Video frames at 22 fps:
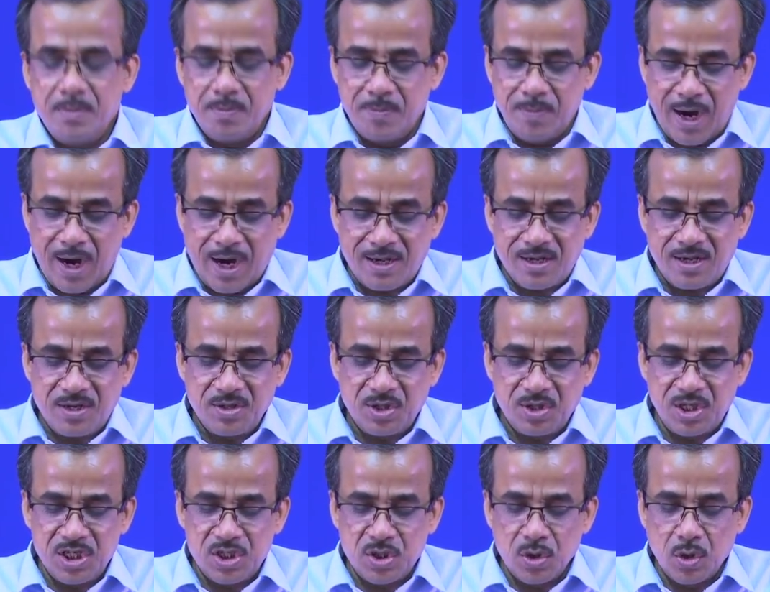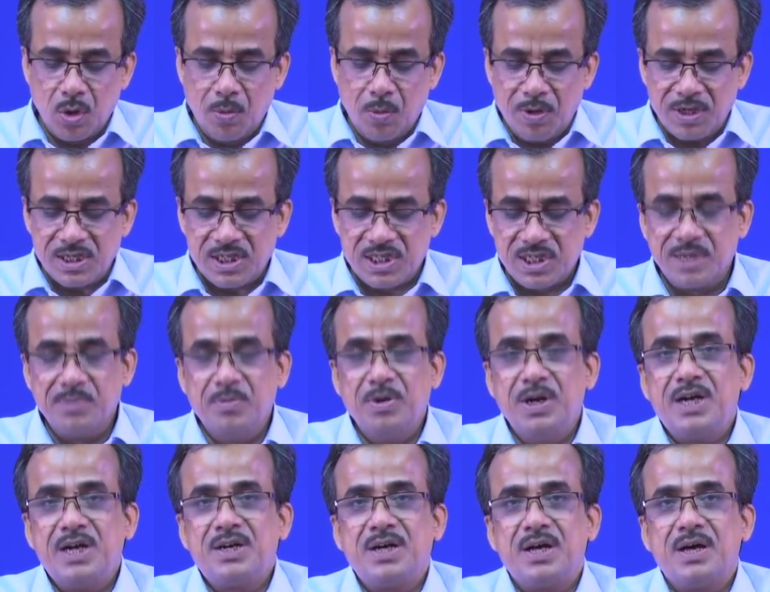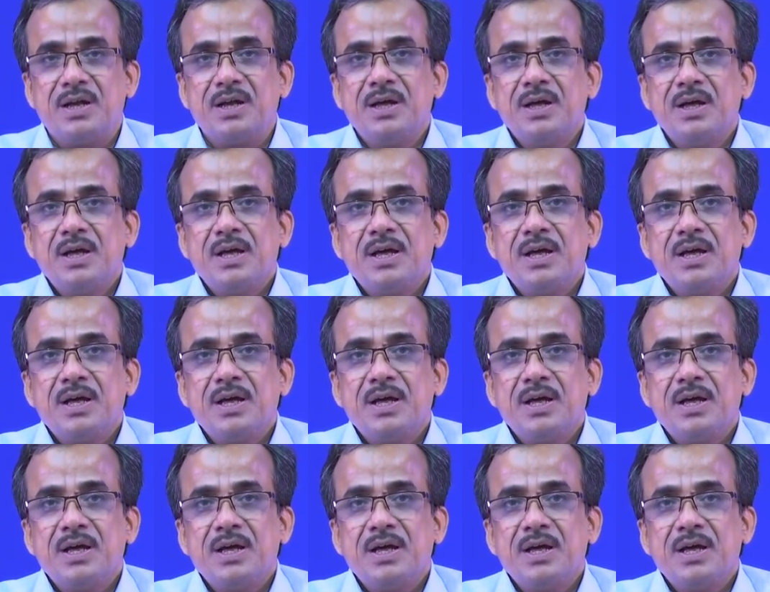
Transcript: but this robot simulator